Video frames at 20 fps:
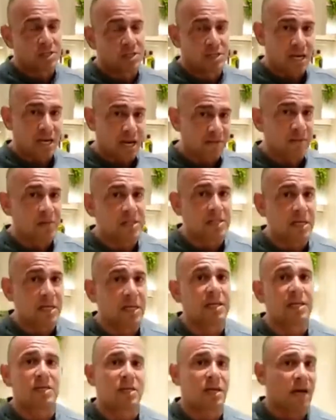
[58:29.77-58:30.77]
and I've been saying
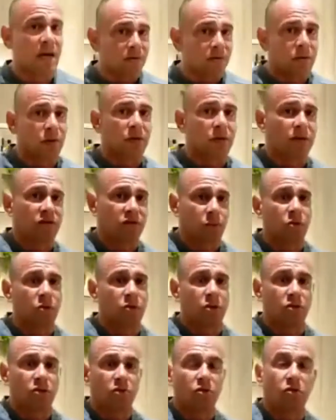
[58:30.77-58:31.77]
this to everyone I've spoken
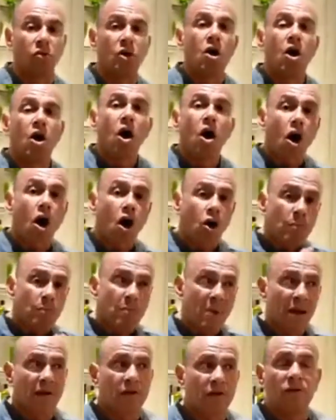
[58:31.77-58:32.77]
to, are
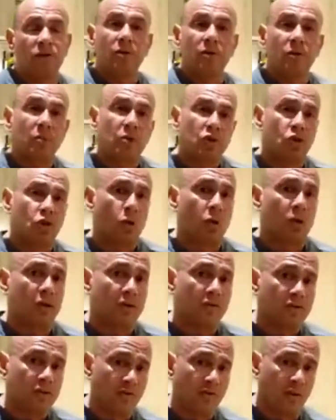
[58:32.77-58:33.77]
better than the majority of
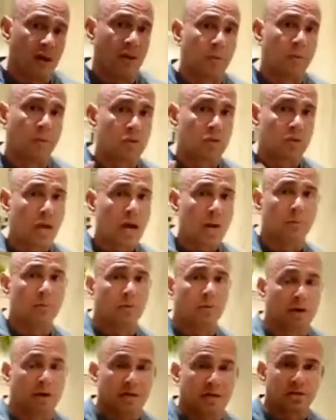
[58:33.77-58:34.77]
developers'
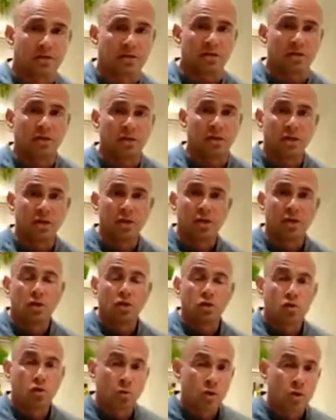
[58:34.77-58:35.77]
upgrades.
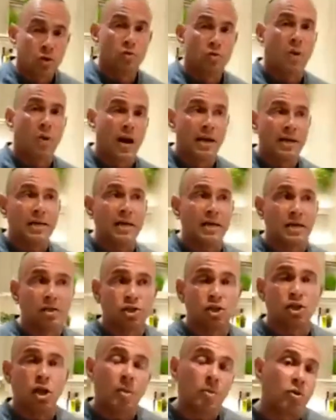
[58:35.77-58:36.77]
So when you buy an Eat &
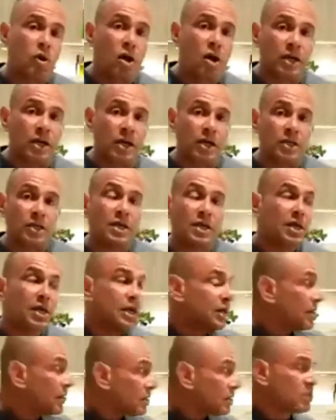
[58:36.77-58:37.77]
Shop product,
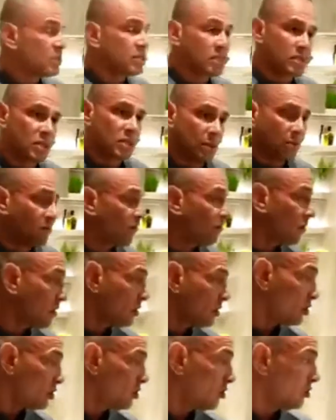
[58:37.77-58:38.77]
this is the type of
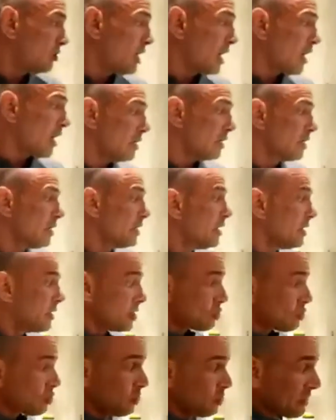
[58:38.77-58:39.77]
finishes you get. This
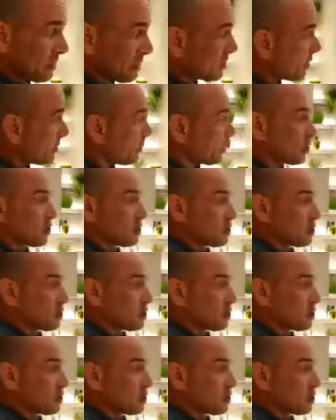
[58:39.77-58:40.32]
would be a typical